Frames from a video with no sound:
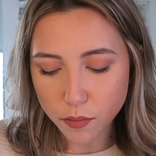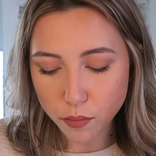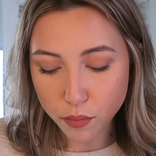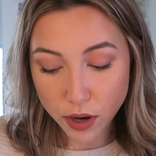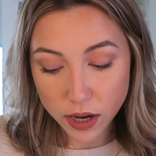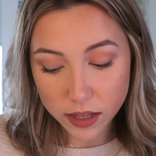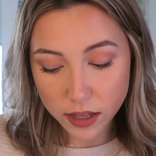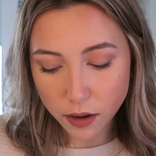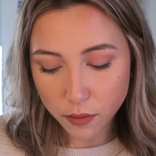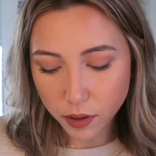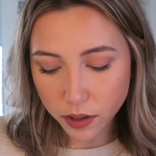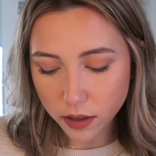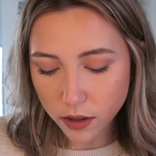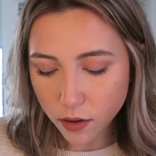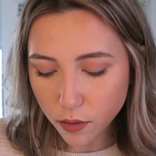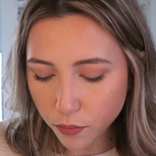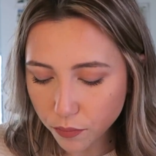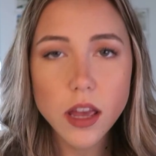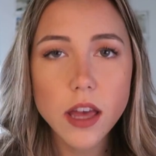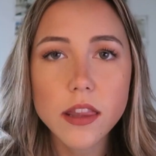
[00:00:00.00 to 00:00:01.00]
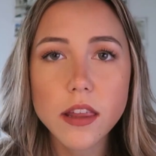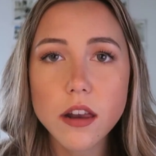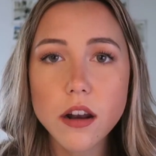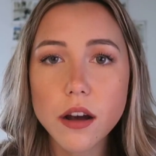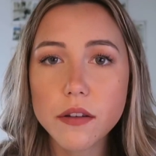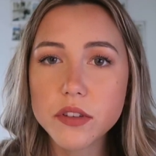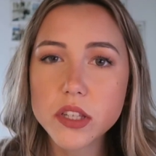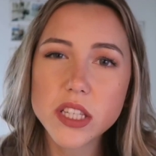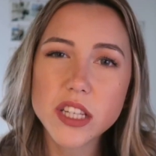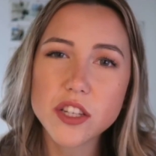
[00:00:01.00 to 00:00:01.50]
Bring that with you. And then
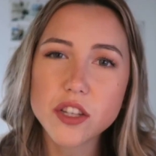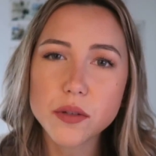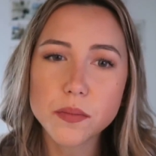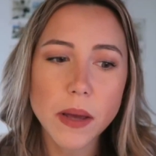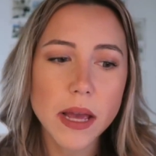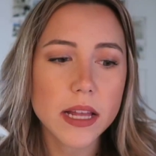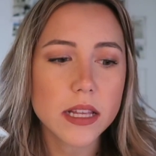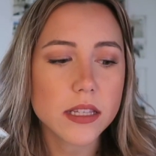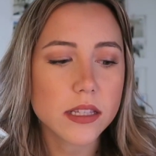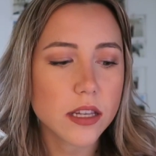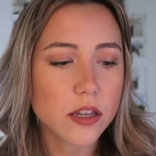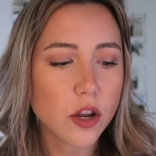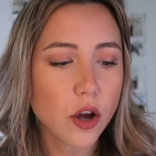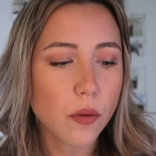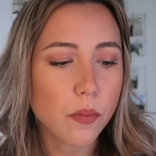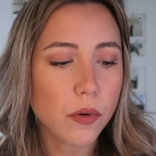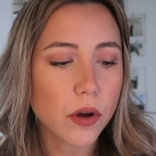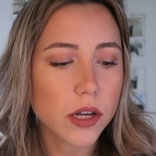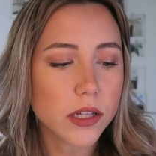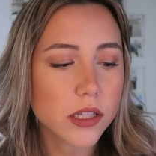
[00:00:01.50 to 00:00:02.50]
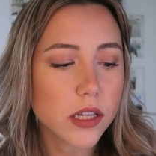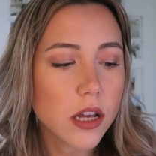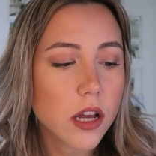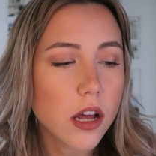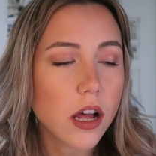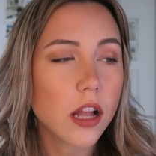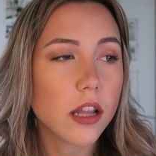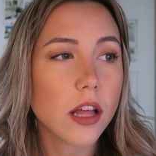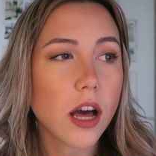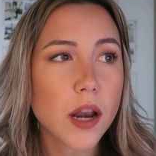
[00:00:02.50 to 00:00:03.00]
obviously just pens and notebooks.
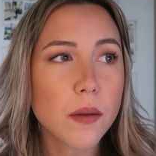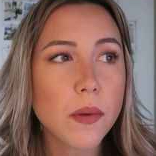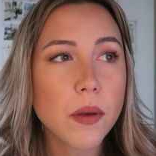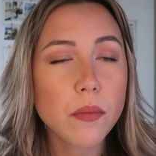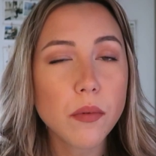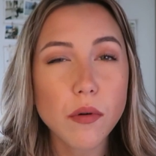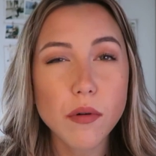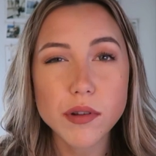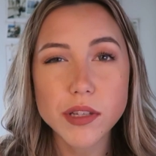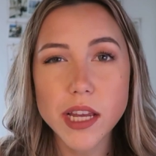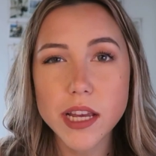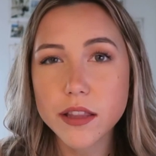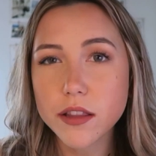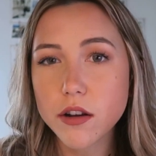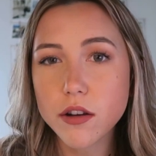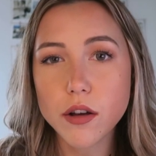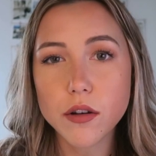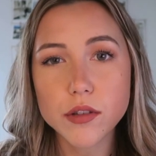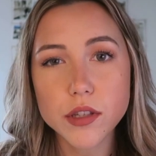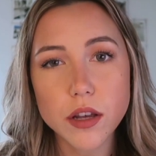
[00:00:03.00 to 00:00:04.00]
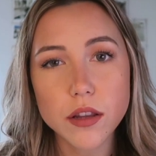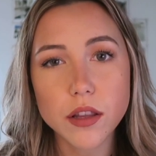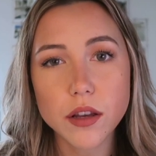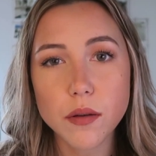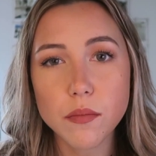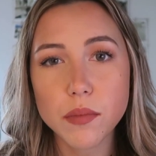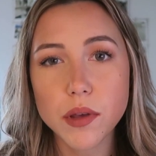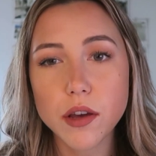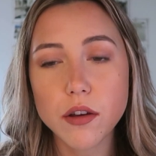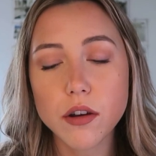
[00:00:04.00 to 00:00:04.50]
A lot of people will take their notes on the
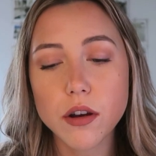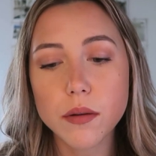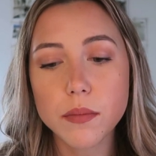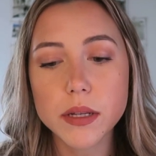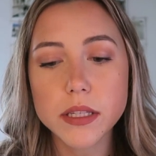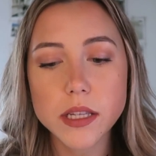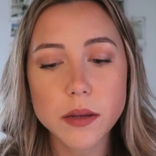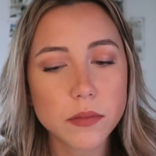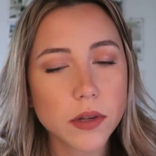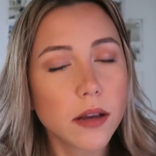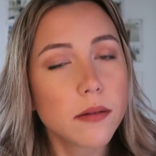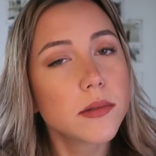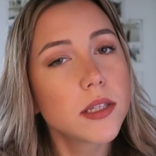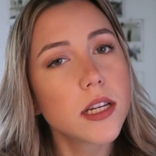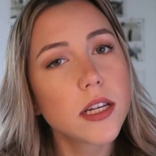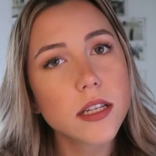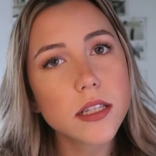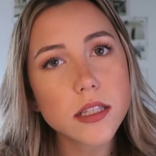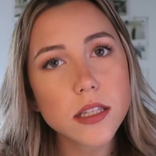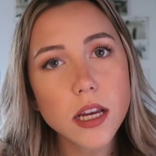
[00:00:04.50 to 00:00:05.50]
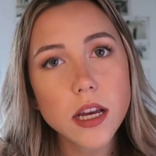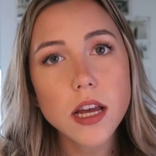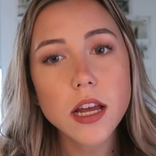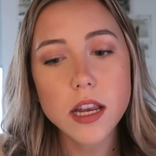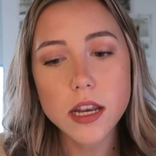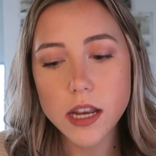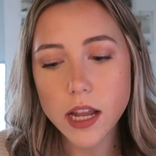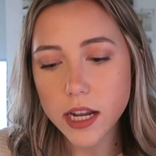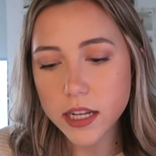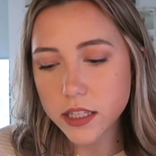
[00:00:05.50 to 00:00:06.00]
computer, but sometimes it is
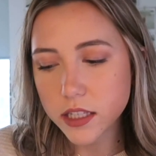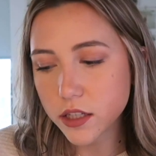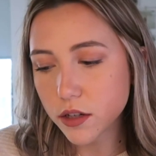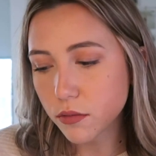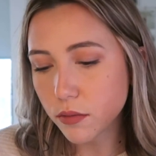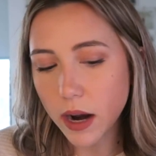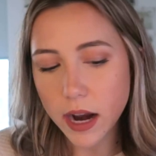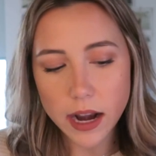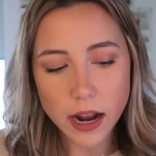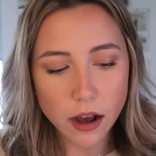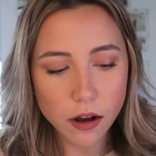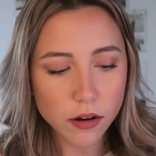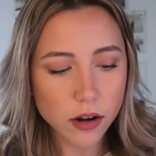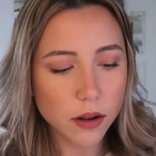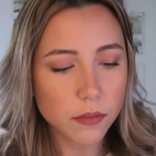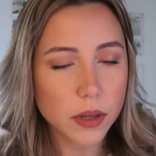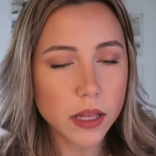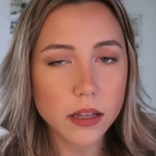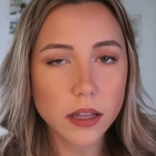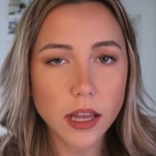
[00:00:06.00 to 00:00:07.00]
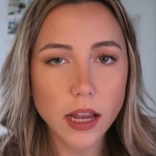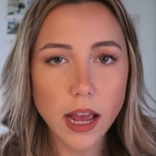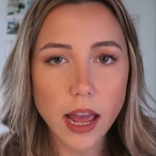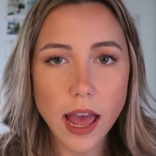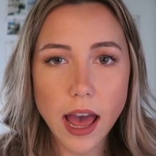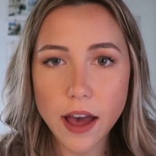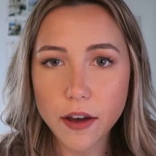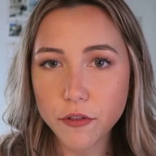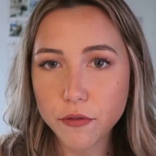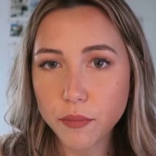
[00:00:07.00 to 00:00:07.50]
nice to write out. I mean, like I
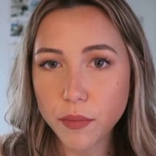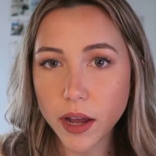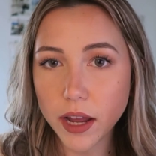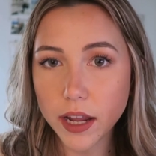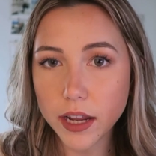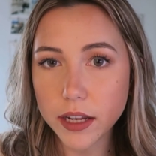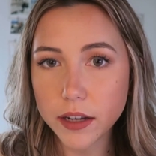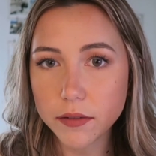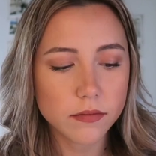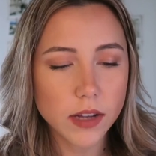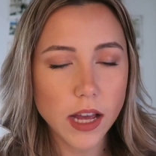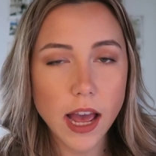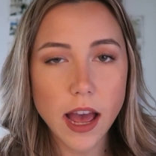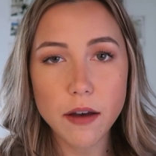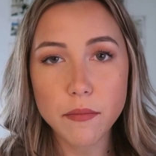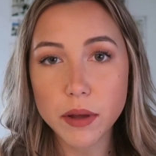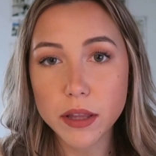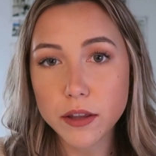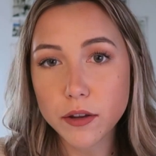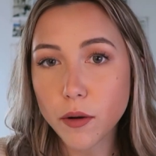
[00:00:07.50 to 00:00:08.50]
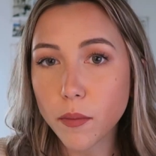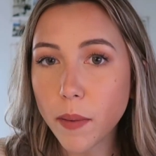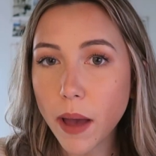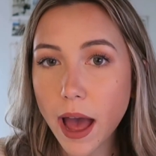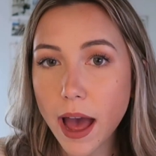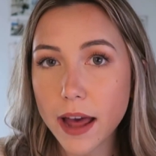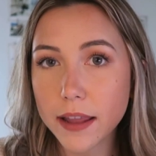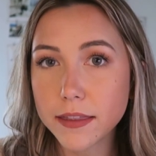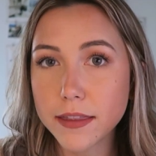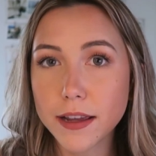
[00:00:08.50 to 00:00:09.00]
have my little
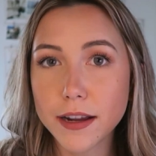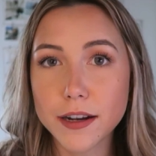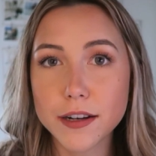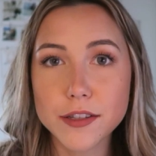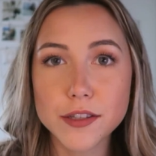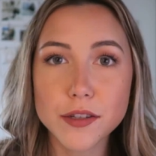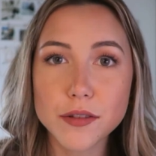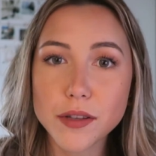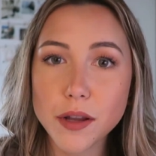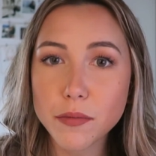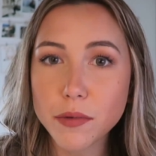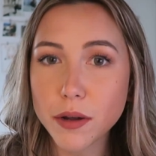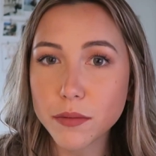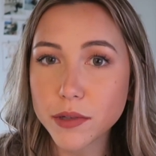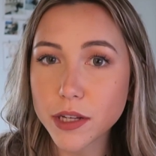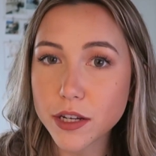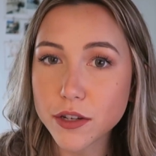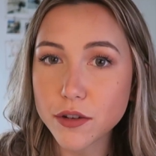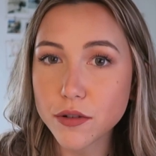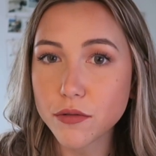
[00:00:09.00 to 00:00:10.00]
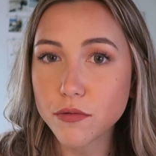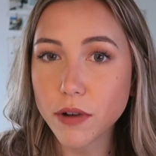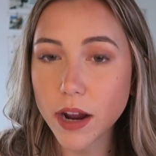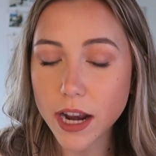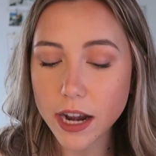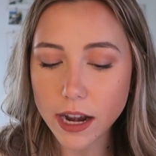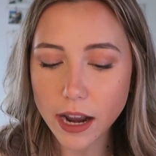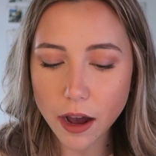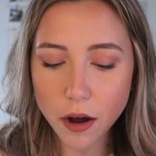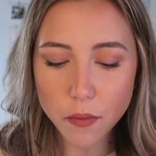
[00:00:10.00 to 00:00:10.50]
pad there, so sometimes I do
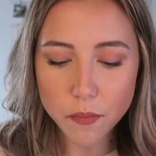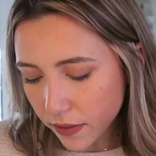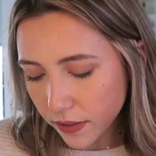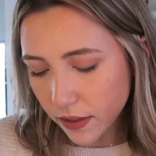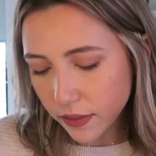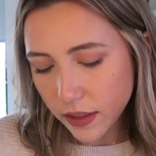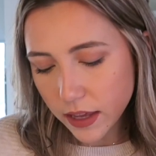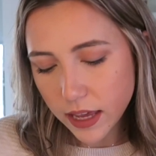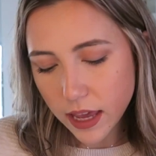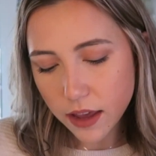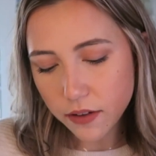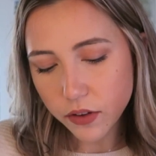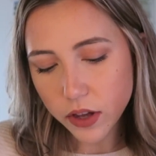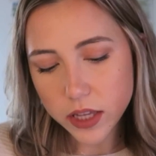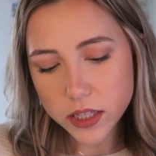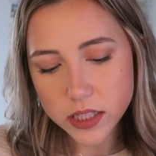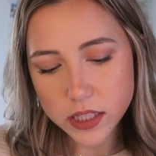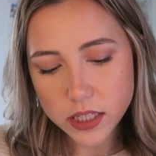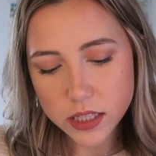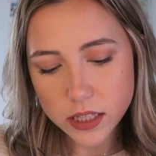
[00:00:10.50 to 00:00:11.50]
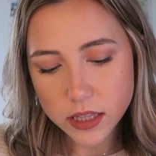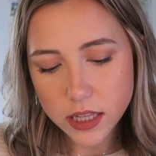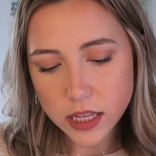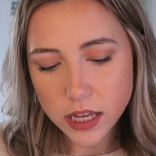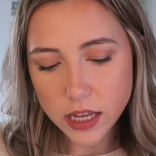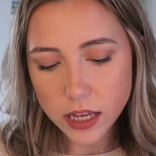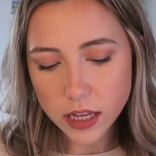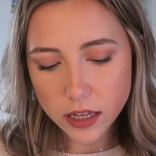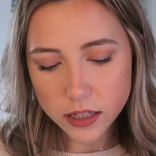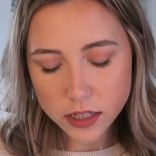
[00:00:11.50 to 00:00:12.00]
write it out. And then they gave us
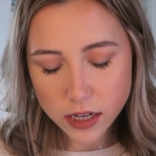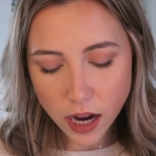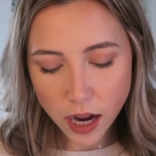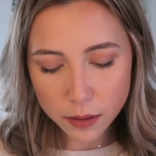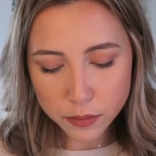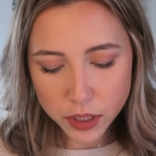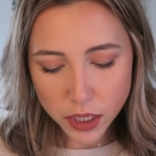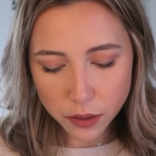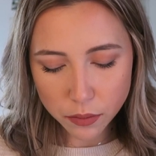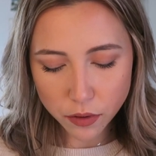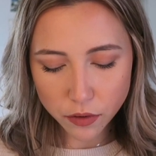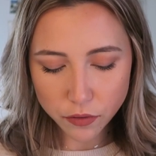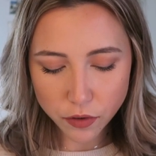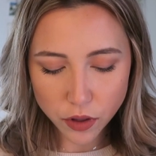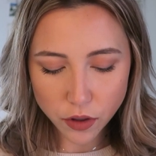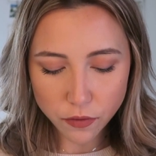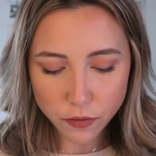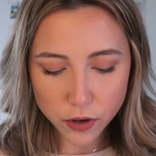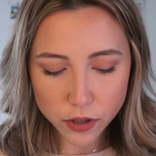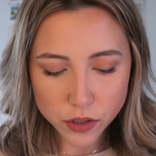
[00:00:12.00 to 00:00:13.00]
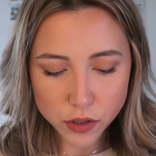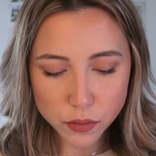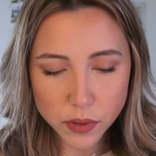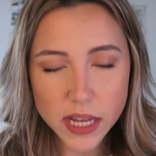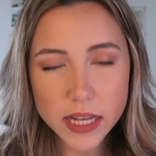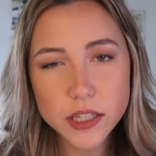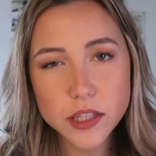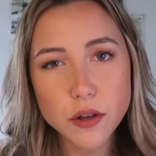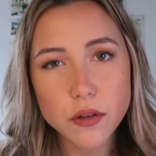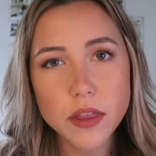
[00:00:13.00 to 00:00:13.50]
the timetable for the first
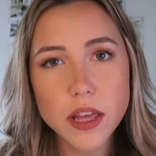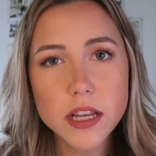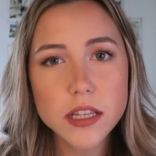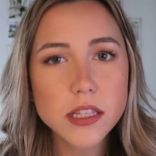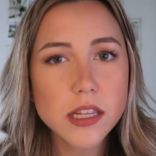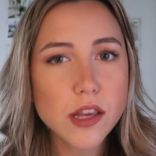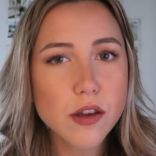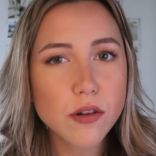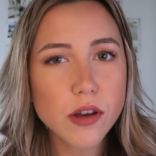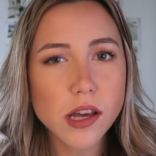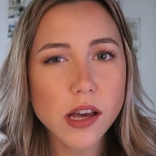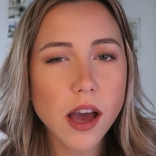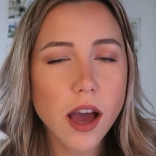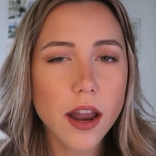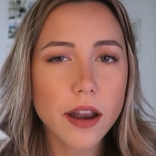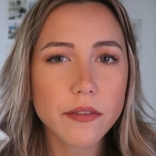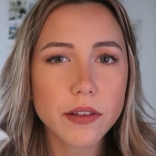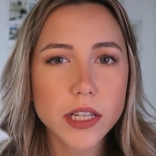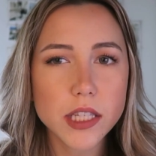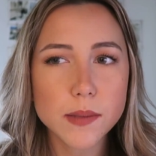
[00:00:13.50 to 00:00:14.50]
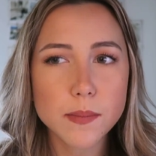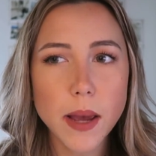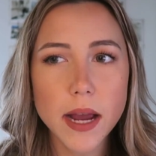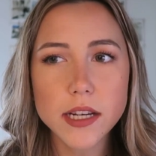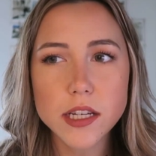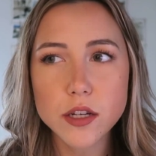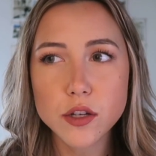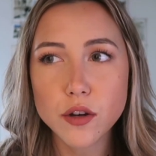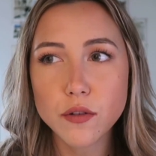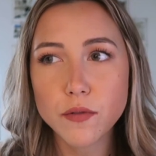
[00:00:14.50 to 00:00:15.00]
week. So things that you can kind of
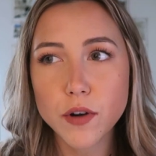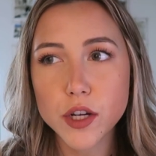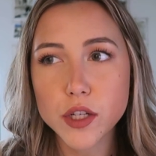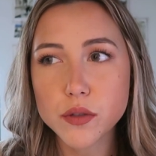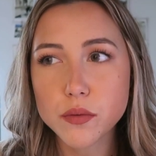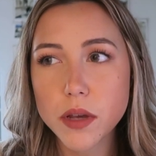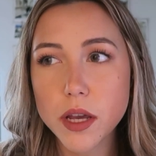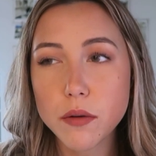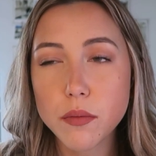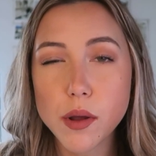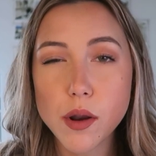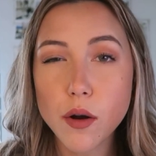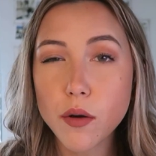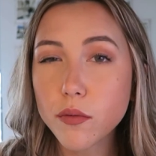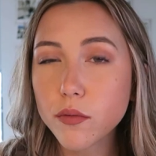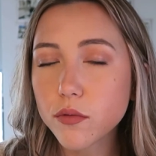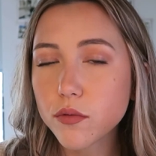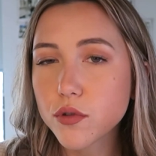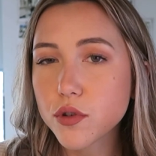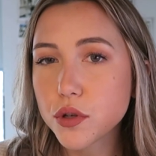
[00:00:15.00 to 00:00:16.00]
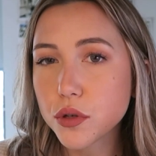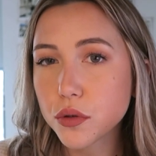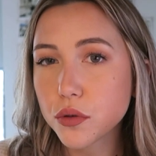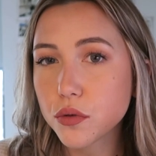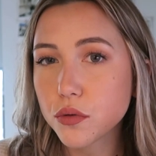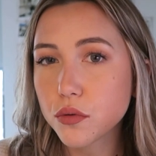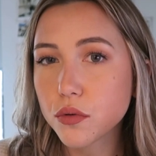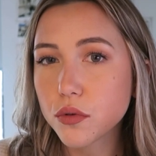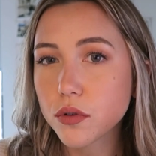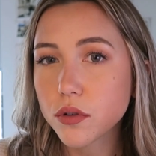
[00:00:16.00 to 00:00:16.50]
expect in your first week. We don't
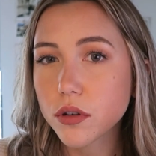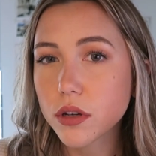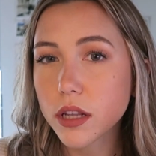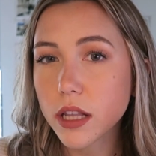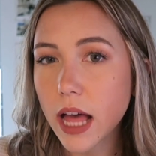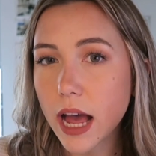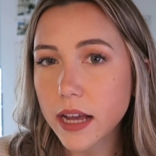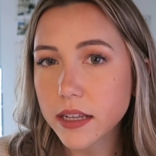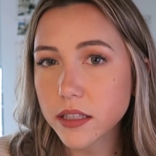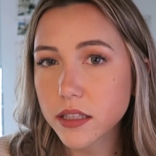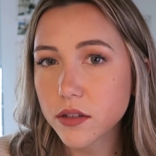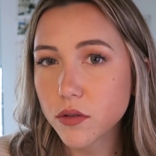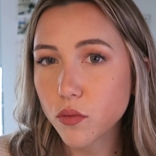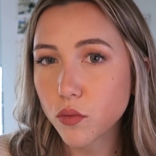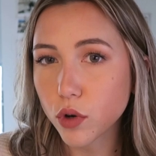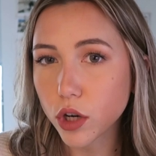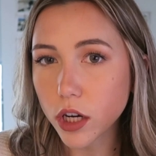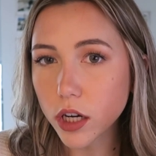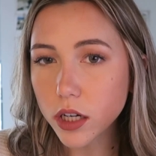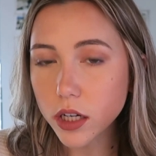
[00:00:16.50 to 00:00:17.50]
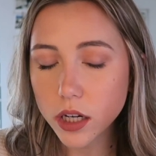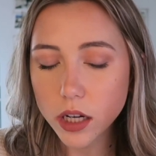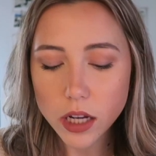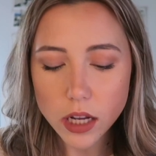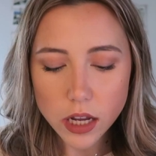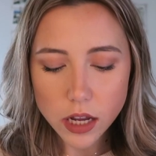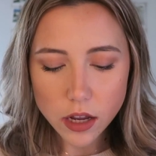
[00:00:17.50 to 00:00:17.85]
do class work.